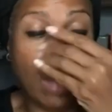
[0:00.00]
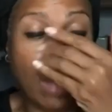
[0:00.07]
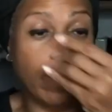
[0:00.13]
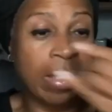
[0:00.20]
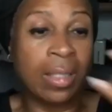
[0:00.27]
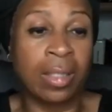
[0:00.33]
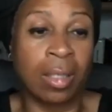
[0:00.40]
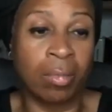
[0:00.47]

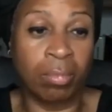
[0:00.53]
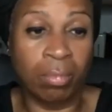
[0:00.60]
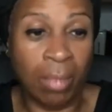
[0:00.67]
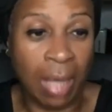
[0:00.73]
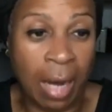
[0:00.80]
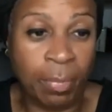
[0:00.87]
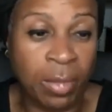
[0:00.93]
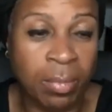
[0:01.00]
at some
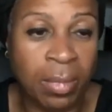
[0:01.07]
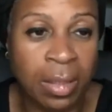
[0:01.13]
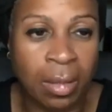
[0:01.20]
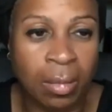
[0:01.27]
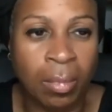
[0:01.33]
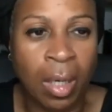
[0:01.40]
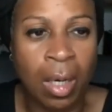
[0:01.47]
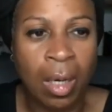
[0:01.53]

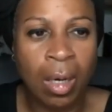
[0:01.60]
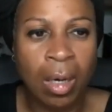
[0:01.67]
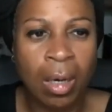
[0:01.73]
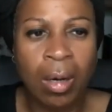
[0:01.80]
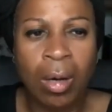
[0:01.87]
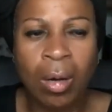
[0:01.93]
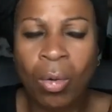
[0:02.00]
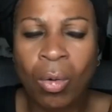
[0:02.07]
optimism,
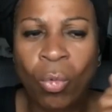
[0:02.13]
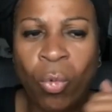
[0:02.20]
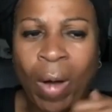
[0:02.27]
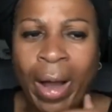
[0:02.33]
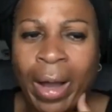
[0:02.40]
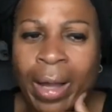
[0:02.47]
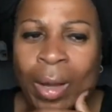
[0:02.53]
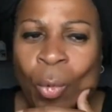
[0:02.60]

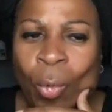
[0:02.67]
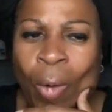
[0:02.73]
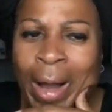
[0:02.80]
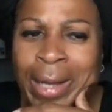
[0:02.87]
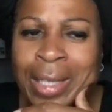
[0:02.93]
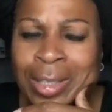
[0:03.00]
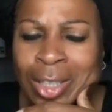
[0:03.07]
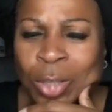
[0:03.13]
why
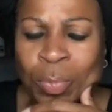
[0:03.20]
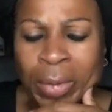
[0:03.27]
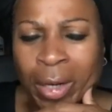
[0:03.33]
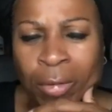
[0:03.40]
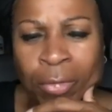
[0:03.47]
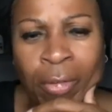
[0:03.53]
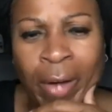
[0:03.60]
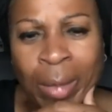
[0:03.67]
is this being
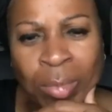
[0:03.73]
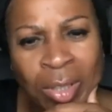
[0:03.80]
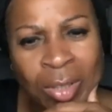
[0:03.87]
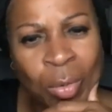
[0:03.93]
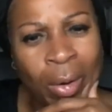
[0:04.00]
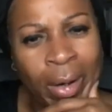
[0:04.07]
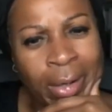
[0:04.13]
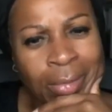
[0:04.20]
framed
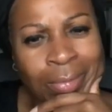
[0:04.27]
this way?